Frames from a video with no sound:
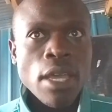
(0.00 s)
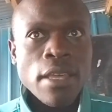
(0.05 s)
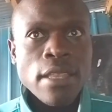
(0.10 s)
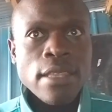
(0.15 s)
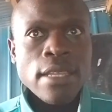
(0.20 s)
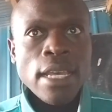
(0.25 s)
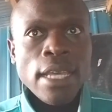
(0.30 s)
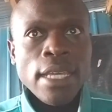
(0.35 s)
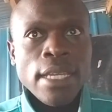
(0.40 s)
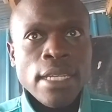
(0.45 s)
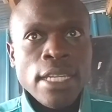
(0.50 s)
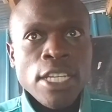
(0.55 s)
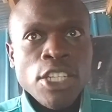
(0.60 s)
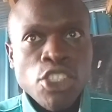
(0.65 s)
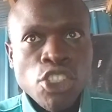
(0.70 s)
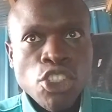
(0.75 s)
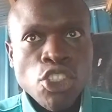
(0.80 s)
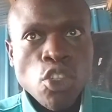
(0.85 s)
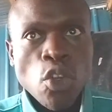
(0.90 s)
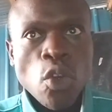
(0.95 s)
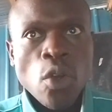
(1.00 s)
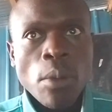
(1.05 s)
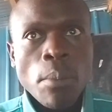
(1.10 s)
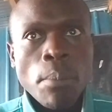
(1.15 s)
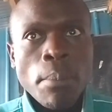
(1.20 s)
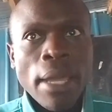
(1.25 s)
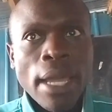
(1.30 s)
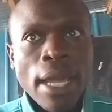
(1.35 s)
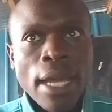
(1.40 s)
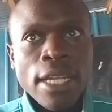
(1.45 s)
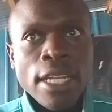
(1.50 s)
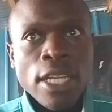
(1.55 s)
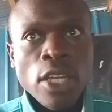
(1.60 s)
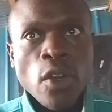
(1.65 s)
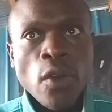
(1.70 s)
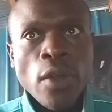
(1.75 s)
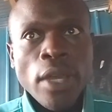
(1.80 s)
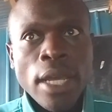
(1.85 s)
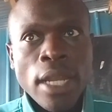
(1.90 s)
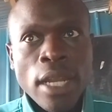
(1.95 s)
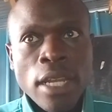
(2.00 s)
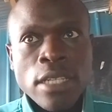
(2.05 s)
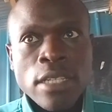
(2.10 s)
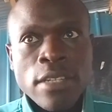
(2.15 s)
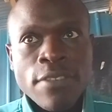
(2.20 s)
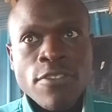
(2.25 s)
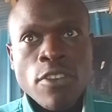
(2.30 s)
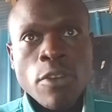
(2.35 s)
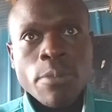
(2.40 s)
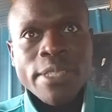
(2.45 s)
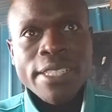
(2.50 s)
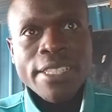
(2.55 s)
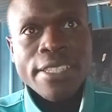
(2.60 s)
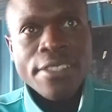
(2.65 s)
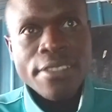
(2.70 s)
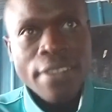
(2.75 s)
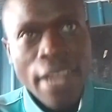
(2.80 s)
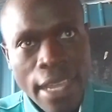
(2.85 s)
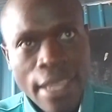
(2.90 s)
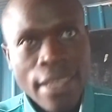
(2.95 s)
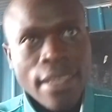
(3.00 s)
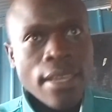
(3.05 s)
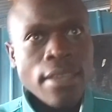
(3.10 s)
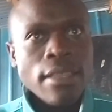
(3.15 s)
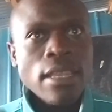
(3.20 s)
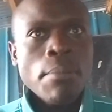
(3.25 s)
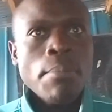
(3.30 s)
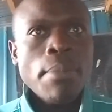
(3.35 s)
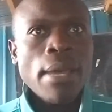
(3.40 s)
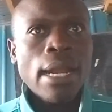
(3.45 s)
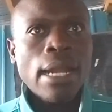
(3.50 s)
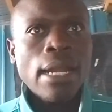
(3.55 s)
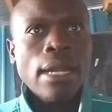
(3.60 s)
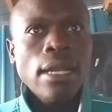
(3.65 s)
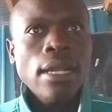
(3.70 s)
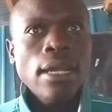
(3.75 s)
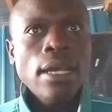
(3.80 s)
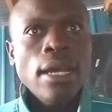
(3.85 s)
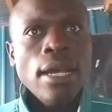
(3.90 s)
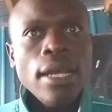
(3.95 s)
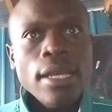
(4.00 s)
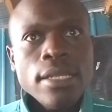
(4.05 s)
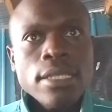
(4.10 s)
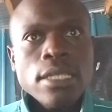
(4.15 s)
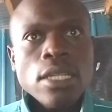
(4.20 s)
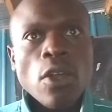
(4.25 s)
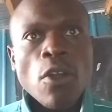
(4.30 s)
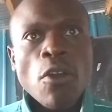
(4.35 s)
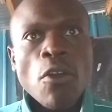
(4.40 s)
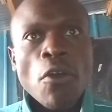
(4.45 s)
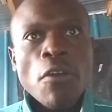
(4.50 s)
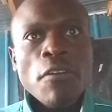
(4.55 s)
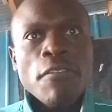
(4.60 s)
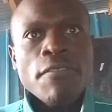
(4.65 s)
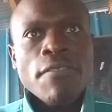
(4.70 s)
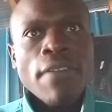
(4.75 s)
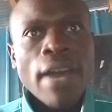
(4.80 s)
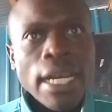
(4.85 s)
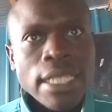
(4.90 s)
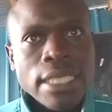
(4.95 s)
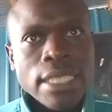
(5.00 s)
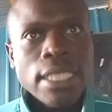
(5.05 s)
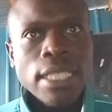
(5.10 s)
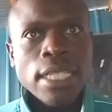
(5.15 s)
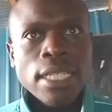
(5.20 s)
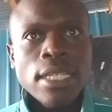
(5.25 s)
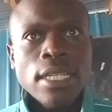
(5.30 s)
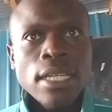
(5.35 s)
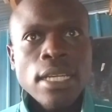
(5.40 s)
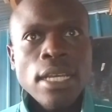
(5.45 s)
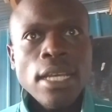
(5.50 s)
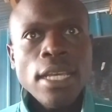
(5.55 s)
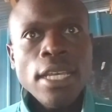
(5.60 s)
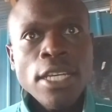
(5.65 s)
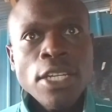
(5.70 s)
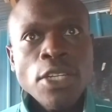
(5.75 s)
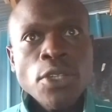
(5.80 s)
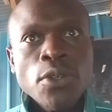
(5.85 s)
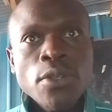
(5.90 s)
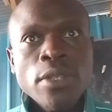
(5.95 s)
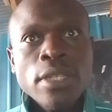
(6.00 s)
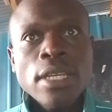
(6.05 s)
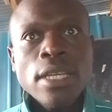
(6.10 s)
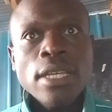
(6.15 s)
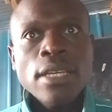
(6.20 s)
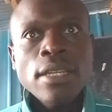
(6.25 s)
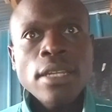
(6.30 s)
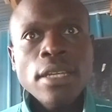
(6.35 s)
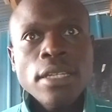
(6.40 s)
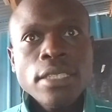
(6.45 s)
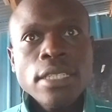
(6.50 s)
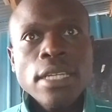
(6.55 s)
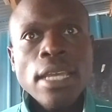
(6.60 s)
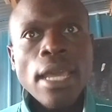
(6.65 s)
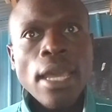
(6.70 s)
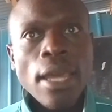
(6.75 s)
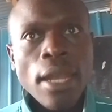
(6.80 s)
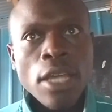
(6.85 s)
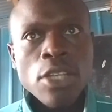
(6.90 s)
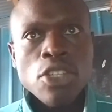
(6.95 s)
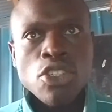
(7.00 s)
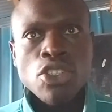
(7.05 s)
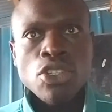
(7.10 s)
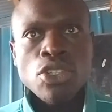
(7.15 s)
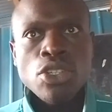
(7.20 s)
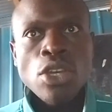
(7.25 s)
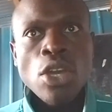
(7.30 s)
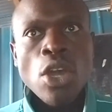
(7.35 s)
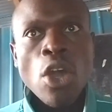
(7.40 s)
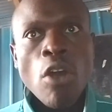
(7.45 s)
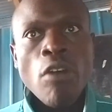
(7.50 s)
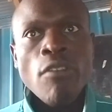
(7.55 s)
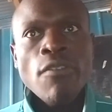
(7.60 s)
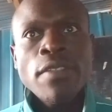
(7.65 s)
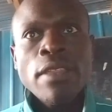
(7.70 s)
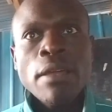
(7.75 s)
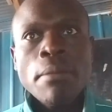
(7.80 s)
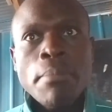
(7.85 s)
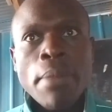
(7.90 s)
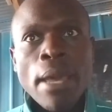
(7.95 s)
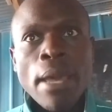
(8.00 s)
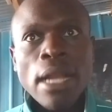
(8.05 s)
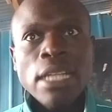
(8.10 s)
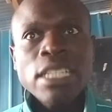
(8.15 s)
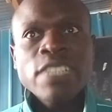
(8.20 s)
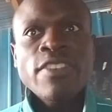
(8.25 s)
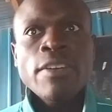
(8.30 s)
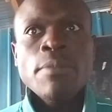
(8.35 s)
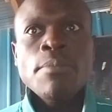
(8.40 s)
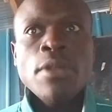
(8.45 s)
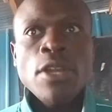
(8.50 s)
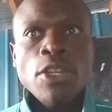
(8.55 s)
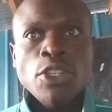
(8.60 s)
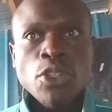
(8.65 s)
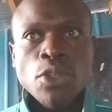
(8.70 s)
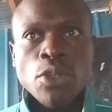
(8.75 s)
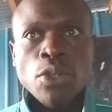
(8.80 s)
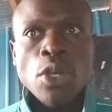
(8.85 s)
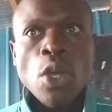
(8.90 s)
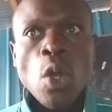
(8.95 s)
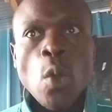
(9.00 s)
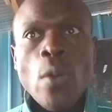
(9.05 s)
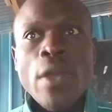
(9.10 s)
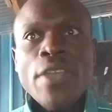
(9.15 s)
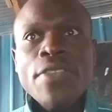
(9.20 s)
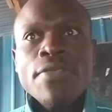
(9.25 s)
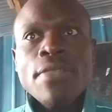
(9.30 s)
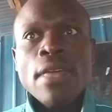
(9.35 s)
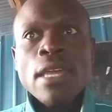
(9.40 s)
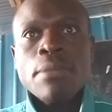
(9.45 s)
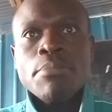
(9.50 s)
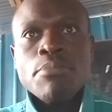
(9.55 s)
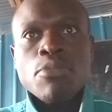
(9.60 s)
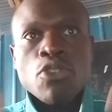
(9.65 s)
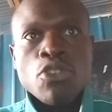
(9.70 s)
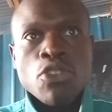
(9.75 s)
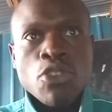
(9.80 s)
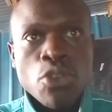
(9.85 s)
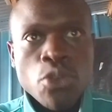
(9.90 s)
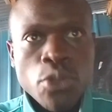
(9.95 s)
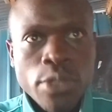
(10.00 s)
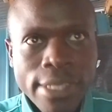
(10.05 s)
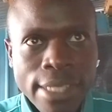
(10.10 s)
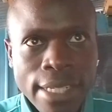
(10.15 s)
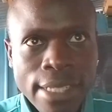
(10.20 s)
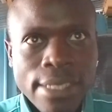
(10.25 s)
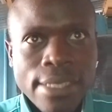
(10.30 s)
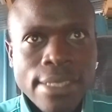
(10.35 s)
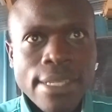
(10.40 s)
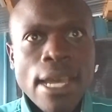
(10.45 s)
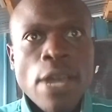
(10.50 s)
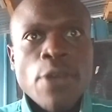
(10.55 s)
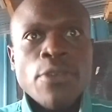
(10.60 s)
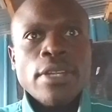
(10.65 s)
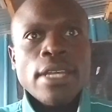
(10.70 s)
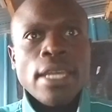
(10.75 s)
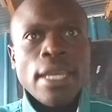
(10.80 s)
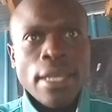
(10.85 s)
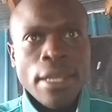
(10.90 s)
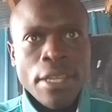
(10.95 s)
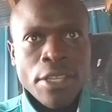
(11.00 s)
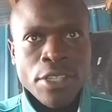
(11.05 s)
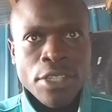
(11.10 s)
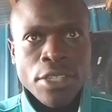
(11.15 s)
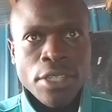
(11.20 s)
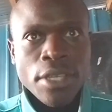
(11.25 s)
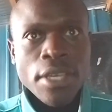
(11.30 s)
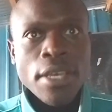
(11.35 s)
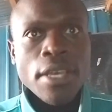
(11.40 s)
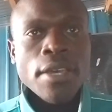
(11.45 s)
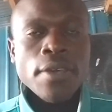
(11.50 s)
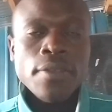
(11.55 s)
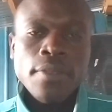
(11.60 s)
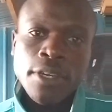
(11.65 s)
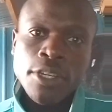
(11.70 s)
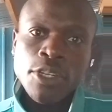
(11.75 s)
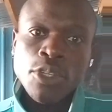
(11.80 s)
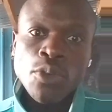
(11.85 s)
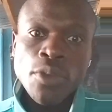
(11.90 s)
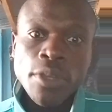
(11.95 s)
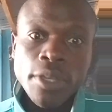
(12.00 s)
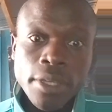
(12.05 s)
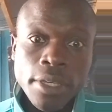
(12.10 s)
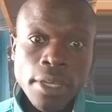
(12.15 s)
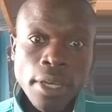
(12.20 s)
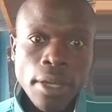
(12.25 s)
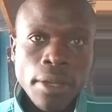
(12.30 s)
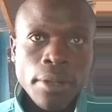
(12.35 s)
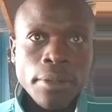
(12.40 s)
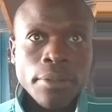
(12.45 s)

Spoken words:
The initial mechanical energy from striking the bell is converted into the kinetic energy of the bell's vibration, which then produces sound energy that you hear.